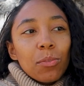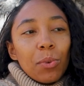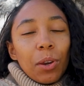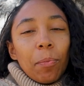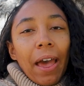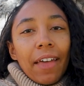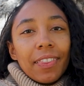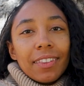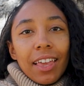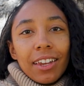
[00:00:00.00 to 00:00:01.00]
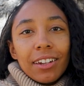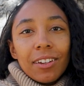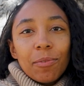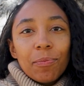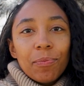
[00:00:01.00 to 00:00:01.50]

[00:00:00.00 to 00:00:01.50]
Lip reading: where our path is headed.